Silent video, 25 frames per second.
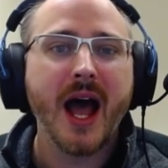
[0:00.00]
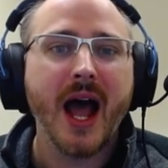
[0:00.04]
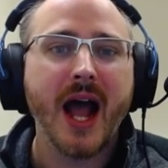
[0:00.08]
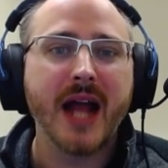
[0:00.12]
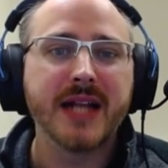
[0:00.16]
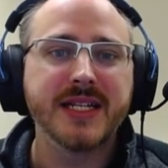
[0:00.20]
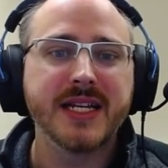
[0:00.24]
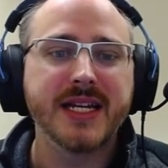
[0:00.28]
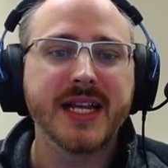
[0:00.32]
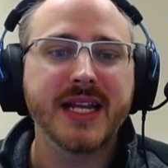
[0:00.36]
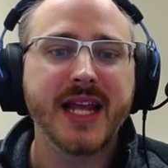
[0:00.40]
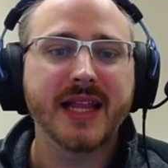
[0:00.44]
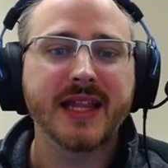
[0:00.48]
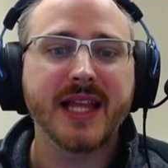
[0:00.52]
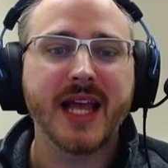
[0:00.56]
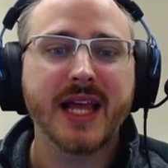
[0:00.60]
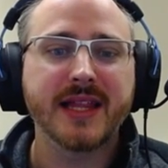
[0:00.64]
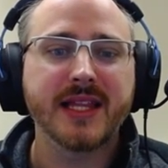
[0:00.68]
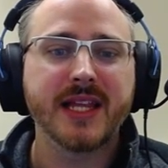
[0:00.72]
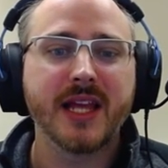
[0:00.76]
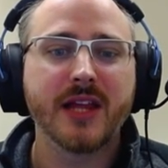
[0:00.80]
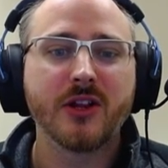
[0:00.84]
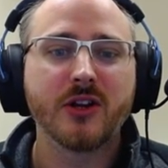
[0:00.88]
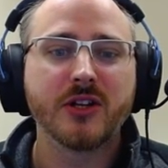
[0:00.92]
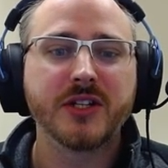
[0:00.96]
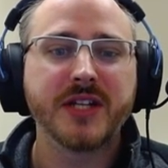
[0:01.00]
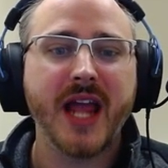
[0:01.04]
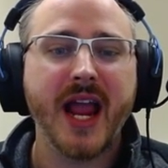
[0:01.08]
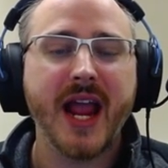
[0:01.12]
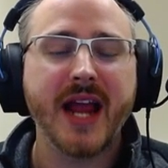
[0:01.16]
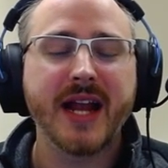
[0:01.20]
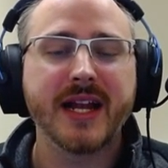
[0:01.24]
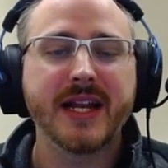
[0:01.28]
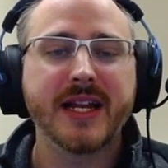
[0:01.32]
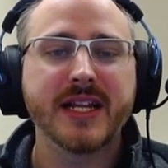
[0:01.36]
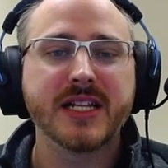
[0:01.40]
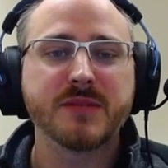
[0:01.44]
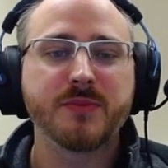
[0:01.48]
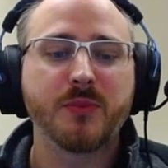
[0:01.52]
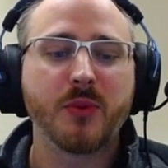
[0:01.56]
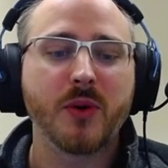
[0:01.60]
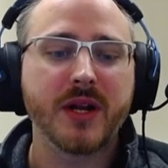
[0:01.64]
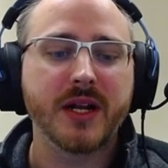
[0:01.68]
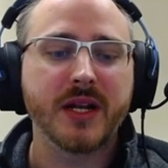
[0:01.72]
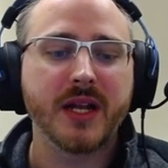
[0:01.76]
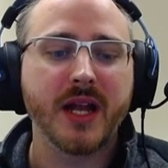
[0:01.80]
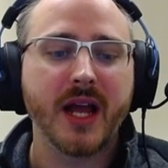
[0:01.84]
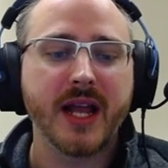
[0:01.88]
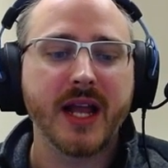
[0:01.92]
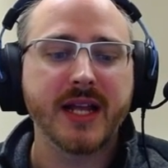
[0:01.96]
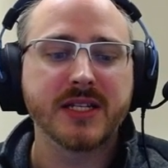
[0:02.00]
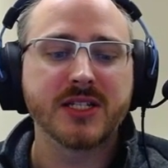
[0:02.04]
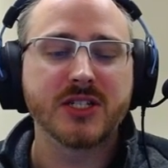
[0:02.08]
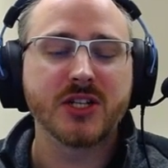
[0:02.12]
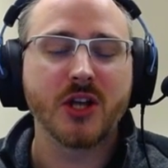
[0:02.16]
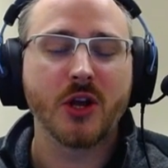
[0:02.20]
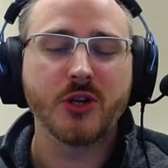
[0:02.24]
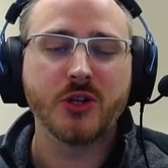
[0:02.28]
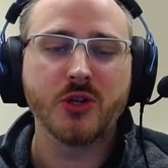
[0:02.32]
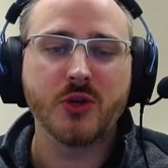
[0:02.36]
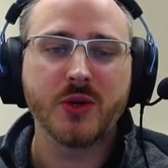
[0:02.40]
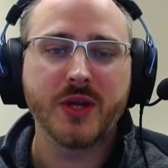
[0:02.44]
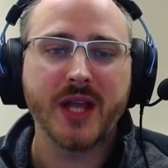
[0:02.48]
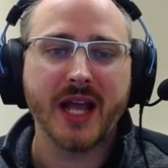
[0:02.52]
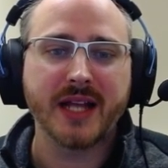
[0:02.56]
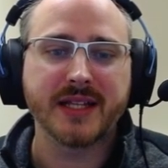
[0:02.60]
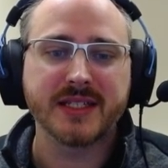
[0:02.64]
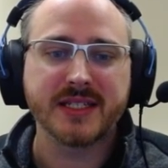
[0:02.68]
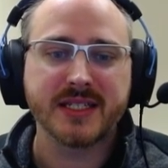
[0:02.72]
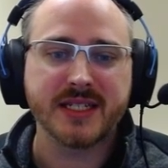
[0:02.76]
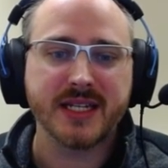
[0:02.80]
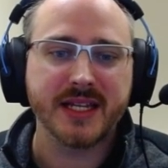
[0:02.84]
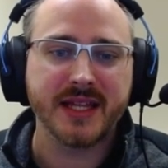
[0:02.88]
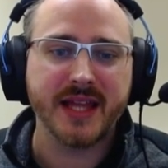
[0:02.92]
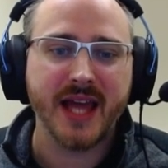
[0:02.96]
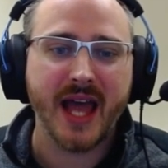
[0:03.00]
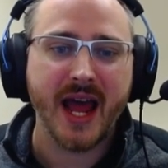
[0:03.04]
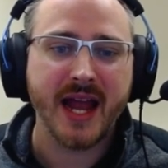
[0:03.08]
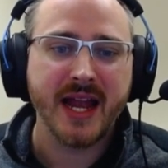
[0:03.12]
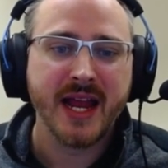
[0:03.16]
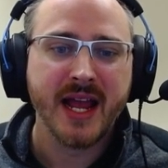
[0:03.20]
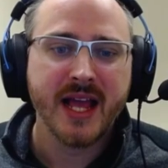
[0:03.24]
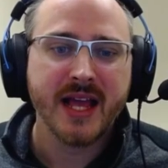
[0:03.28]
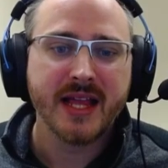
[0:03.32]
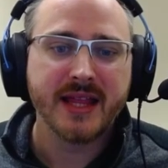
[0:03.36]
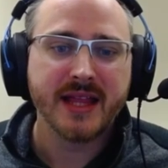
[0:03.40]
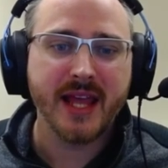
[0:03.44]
I did get that the other day, and it is pretty nice, so you can see that.